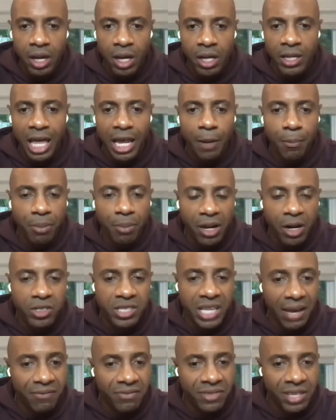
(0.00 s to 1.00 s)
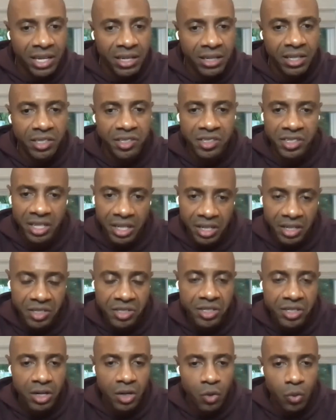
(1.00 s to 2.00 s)
A lot of players have
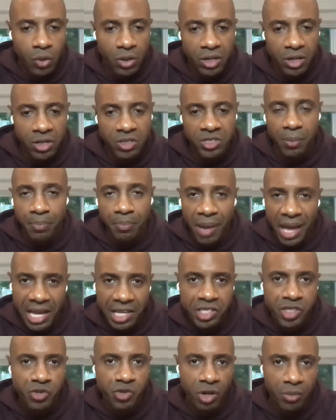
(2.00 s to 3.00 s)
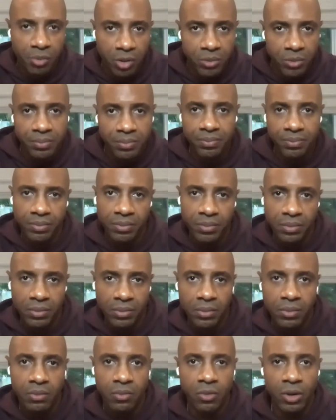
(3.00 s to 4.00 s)
tendencies where there's a pace dribble,
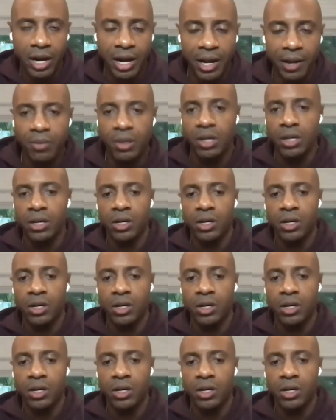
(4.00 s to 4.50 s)
right?